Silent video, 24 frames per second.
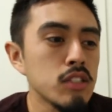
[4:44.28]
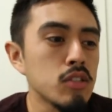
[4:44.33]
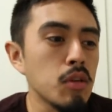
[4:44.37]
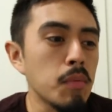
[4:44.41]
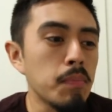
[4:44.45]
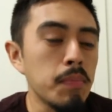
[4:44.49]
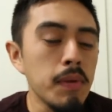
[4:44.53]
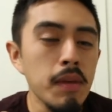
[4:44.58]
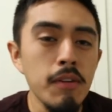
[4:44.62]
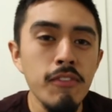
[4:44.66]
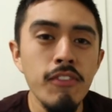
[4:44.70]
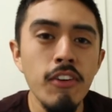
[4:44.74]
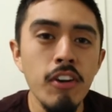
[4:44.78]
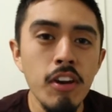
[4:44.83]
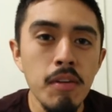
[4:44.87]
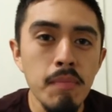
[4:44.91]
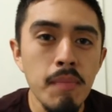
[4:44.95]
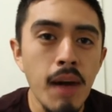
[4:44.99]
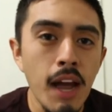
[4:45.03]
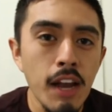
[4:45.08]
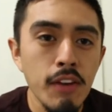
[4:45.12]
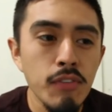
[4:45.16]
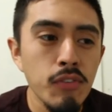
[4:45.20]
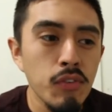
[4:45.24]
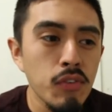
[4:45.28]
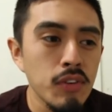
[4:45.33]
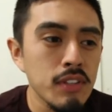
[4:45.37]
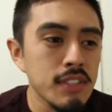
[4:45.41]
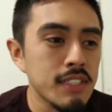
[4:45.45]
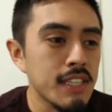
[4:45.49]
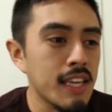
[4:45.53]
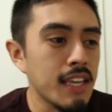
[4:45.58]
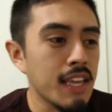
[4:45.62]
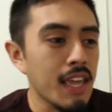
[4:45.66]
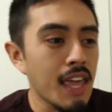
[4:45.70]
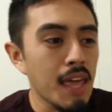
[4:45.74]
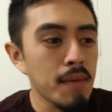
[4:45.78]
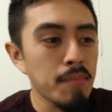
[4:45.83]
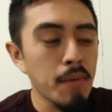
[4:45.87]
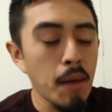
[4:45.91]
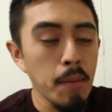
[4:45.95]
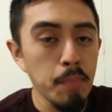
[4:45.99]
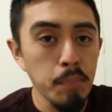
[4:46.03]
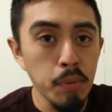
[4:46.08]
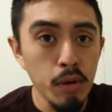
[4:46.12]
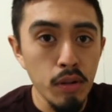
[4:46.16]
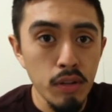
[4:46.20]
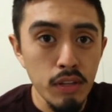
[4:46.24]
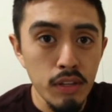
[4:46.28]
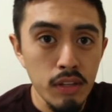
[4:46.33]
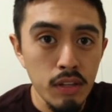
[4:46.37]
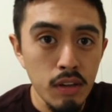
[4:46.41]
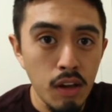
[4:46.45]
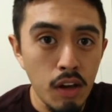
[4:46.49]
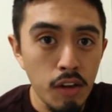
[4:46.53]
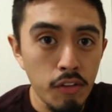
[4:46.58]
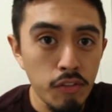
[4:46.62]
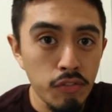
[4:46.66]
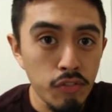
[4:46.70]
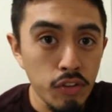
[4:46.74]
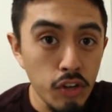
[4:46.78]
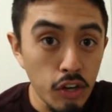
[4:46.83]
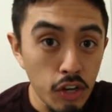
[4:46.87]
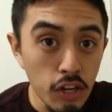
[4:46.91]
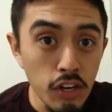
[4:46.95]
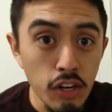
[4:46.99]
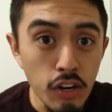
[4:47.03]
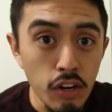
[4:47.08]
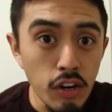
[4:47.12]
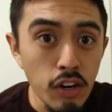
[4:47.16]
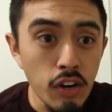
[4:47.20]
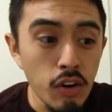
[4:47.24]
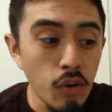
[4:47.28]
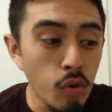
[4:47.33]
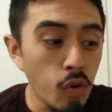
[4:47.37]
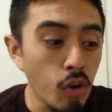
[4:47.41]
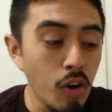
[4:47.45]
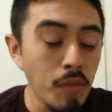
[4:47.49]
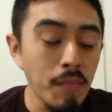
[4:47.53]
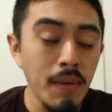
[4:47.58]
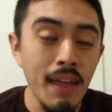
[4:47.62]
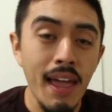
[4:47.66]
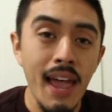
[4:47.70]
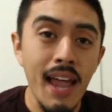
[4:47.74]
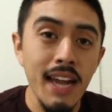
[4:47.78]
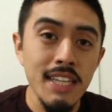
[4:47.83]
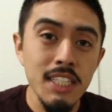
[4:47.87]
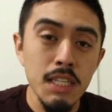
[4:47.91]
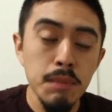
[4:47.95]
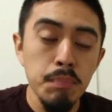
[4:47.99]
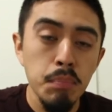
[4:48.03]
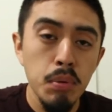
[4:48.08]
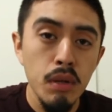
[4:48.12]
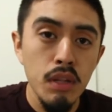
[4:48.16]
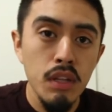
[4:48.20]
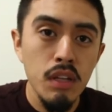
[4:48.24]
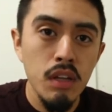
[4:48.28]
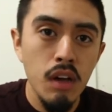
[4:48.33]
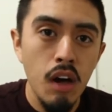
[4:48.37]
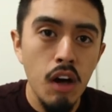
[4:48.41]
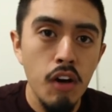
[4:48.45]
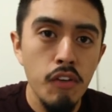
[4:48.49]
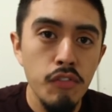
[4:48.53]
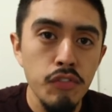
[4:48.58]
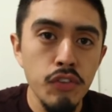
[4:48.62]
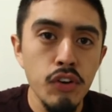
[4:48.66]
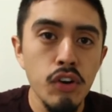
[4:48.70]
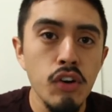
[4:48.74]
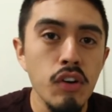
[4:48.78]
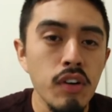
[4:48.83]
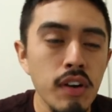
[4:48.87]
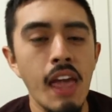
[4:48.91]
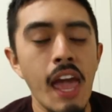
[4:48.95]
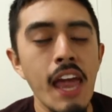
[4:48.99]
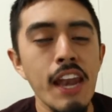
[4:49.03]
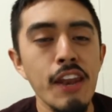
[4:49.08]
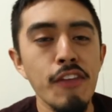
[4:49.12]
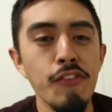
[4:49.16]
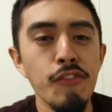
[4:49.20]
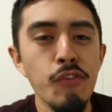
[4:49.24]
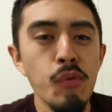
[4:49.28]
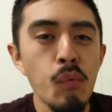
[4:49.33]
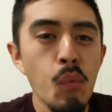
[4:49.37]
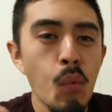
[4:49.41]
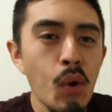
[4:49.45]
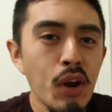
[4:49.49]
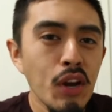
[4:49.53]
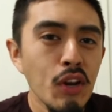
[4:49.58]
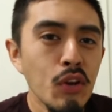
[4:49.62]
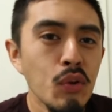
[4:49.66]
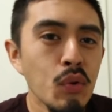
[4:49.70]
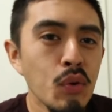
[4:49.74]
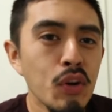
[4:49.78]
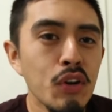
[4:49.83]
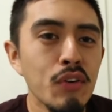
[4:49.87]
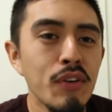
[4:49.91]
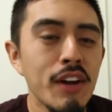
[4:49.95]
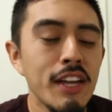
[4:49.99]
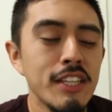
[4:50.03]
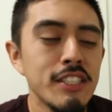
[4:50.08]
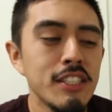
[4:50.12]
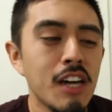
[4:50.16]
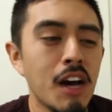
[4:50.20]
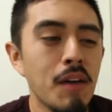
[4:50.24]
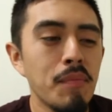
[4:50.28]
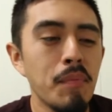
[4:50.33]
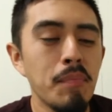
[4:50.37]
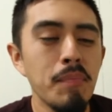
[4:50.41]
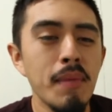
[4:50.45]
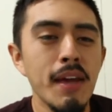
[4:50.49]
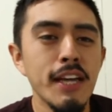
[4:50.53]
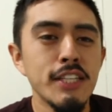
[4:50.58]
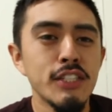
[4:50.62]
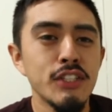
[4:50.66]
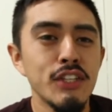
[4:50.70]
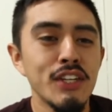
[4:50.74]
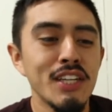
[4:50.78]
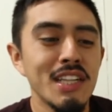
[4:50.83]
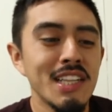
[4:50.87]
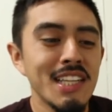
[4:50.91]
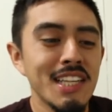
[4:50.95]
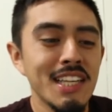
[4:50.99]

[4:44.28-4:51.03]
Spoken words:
So be very mindful in saying, am I pulling off color or am I actually pulling off dirt? And if you want to do a great job, make sure you're